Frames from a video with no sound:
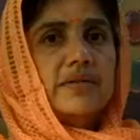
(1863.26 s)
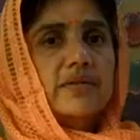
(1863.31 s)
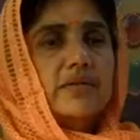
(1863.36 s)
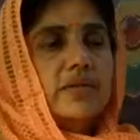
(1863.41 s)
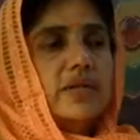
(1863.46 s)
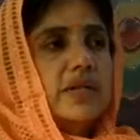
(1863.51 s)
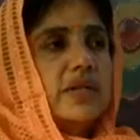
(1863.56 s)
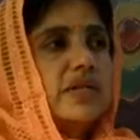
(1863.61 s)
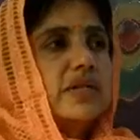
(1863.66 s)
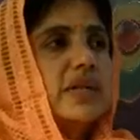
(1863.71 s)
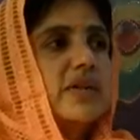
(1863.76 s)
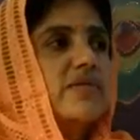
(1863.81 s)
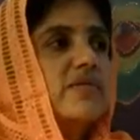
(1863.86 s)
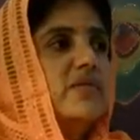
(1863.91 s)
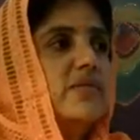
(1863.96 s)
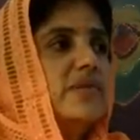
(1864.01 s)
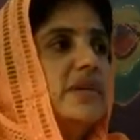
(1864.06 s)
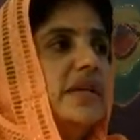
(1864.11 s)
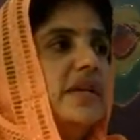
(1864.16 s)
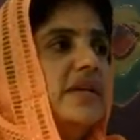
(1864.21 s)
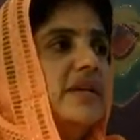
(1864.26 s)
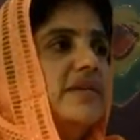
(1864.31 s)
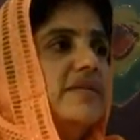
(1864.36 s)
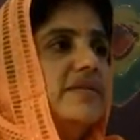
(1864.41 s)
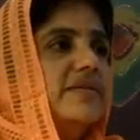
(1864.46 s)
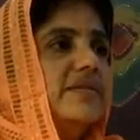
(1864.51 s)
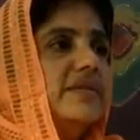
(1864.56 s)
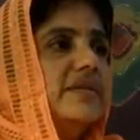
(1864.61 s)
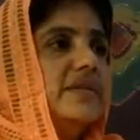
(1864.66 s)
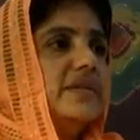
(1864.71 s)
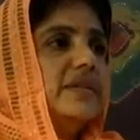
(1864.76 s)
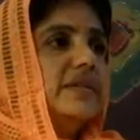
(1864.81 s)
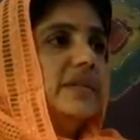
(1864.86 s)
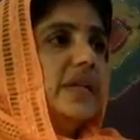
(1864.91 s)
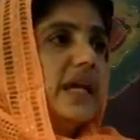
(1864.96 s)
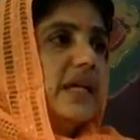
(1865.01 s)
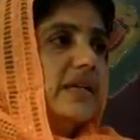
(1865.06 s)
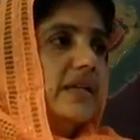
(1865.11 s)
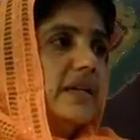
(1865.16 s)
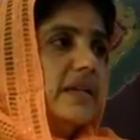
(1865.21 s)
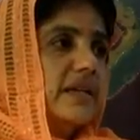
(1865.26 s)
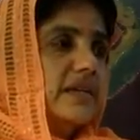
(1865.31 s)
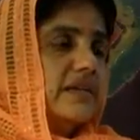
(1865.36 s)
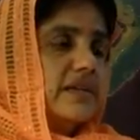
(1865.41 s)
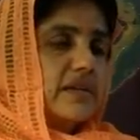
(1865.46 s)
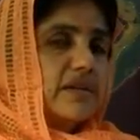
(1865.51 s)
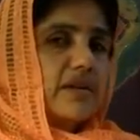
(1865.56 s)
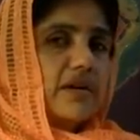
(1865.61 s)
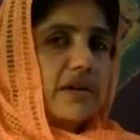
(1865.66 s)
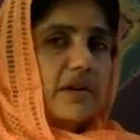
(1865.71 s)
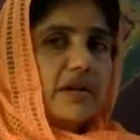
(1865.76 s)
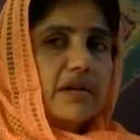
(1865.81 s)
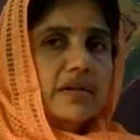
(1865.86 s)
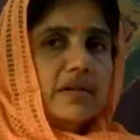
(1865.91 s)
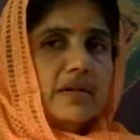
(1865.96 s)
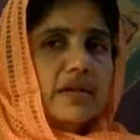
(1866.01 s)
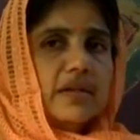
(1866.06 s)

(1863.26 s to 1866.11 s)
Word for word: you just have to believe that there is a God,